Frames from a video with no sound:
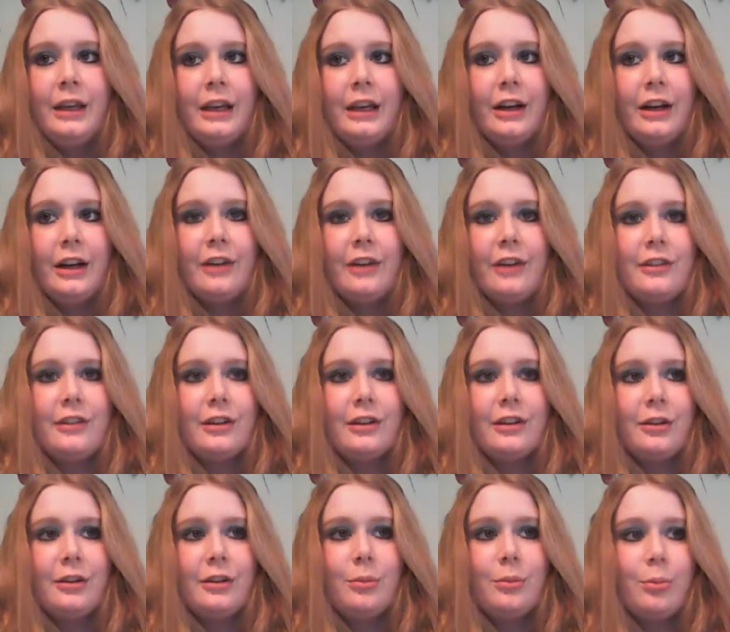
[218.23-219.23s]
it hurt
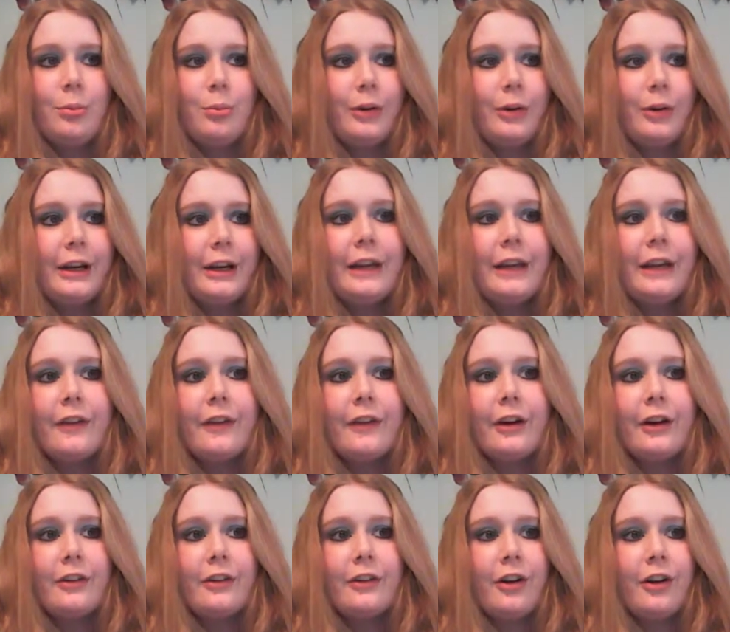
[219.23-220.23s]
to breathe, it
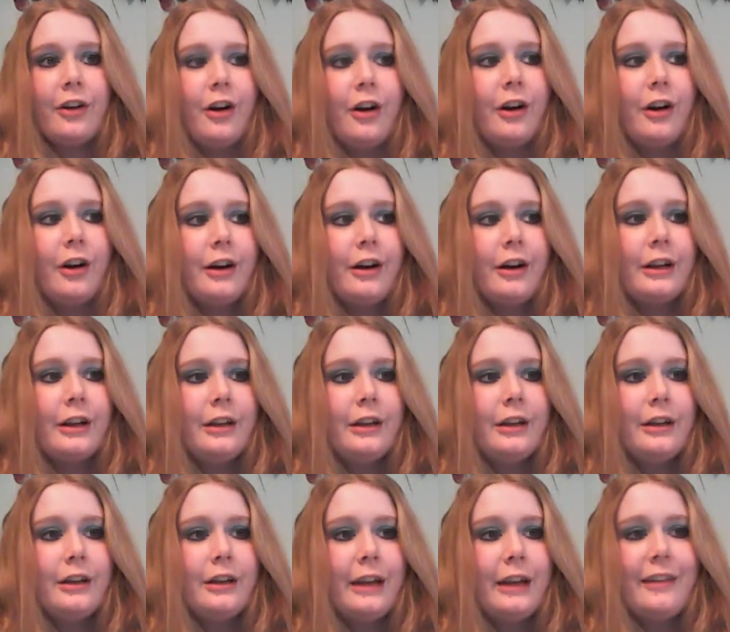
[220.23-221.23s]
hurt to talk,
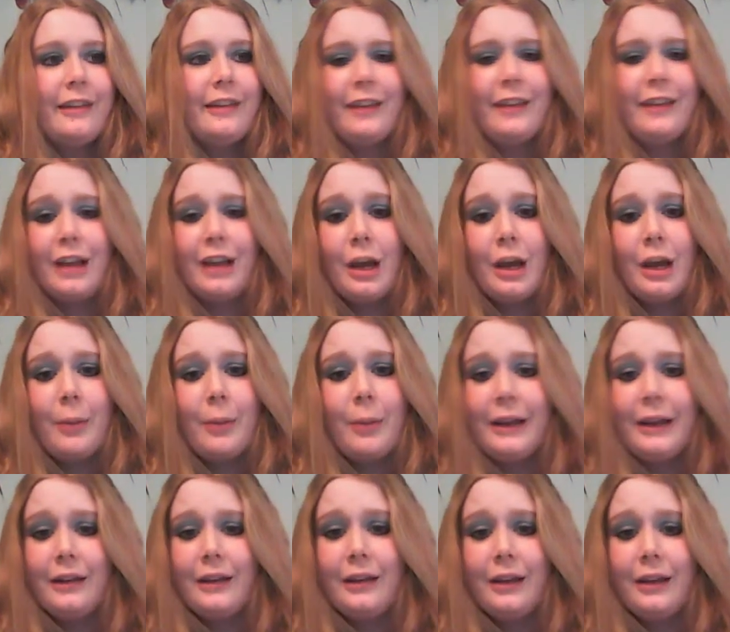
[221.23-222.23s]
it hurt to sit up,
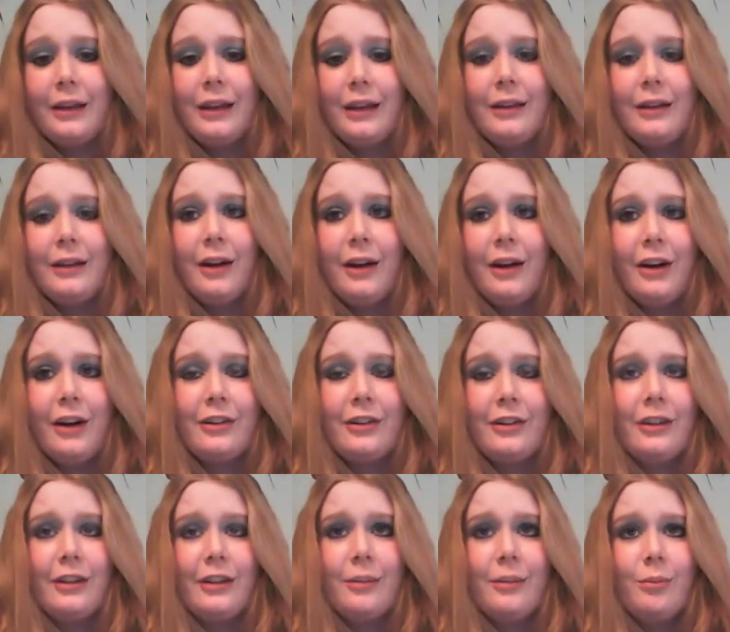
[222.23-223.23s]
it hurt
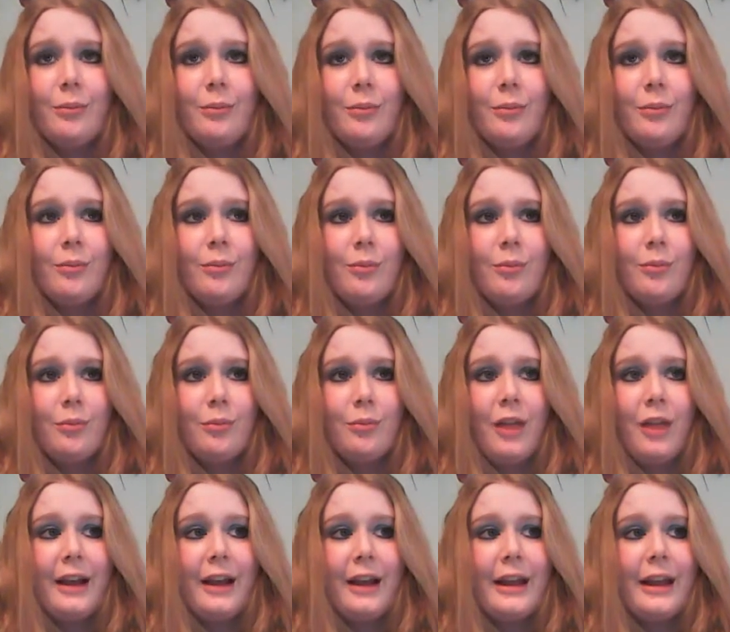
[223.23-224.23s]
to
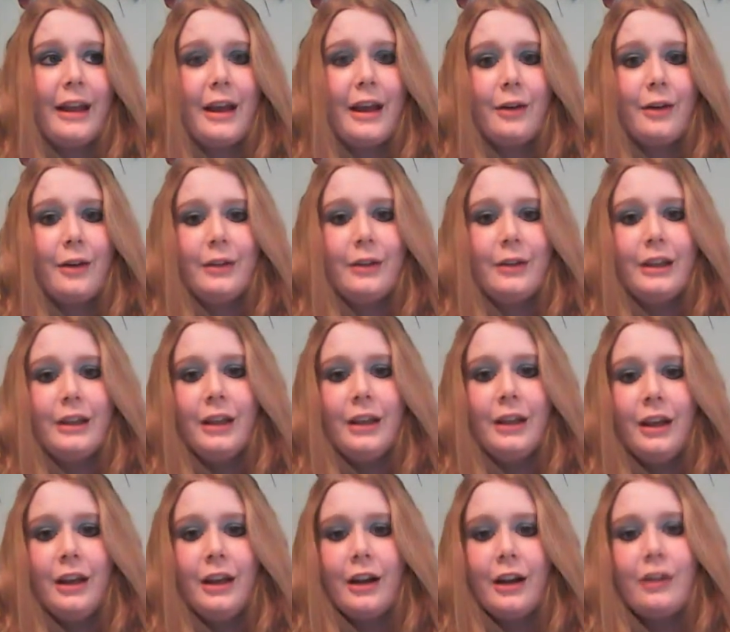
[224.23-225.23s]
lie down, it
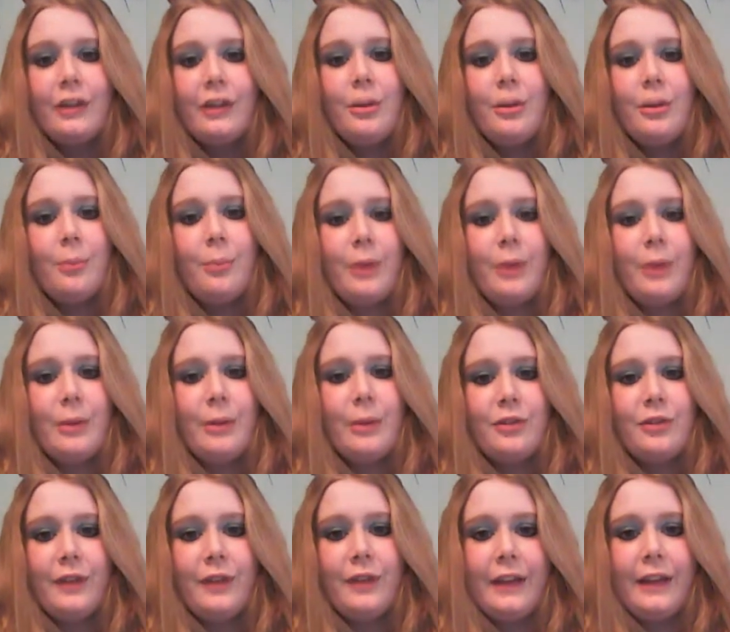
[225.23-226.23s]
hurt to do pretty
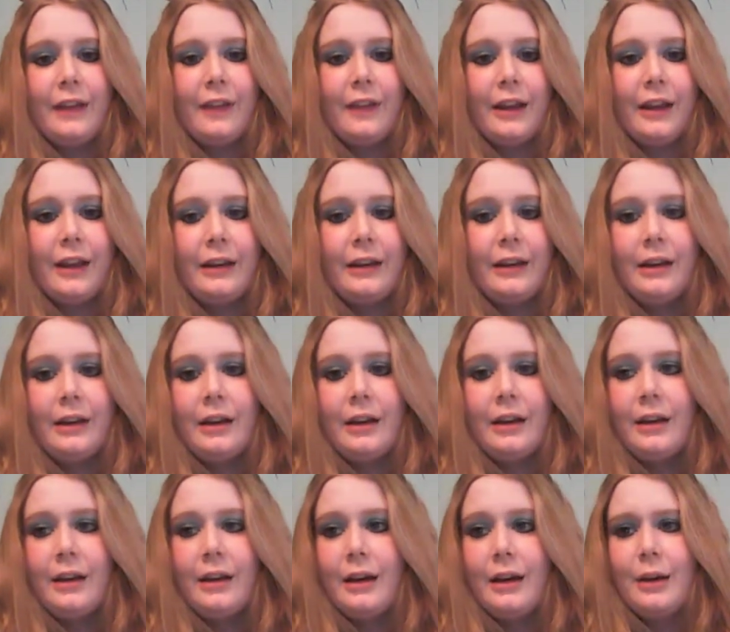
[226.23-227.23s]
much anything.
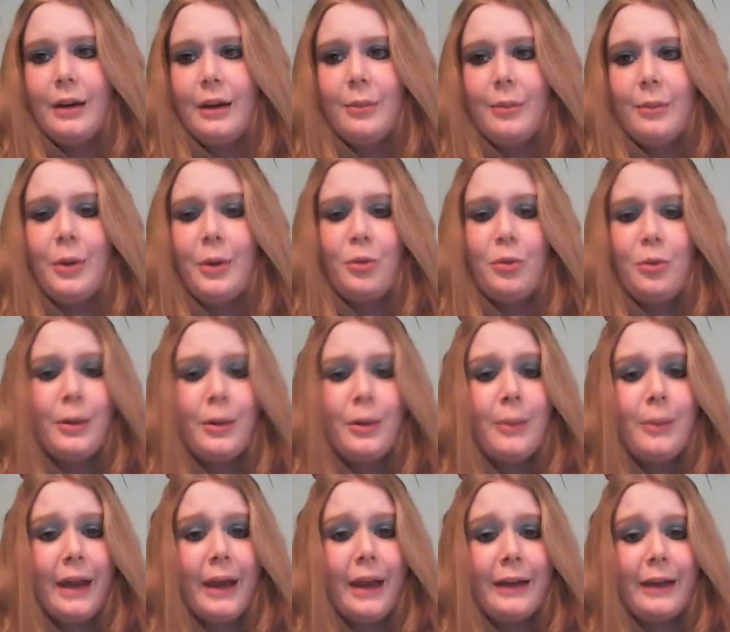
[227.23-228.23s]
It was
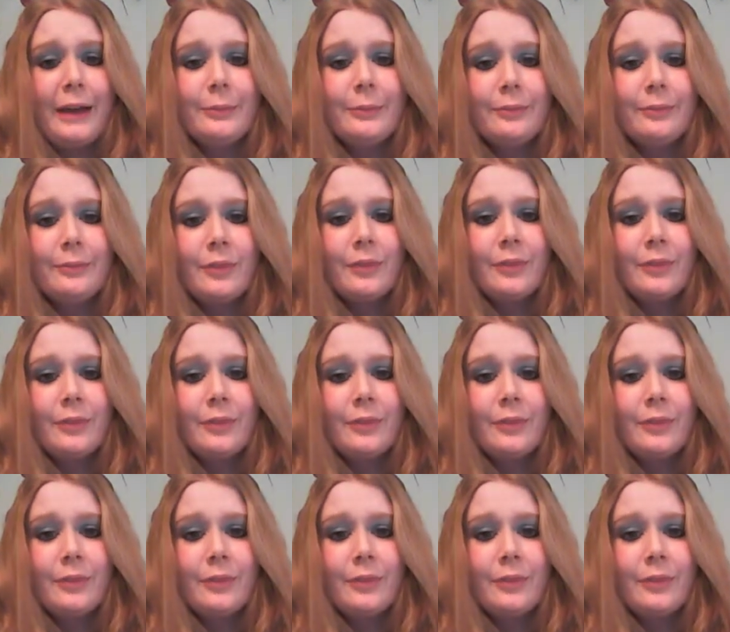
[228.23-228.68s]
pretty bad.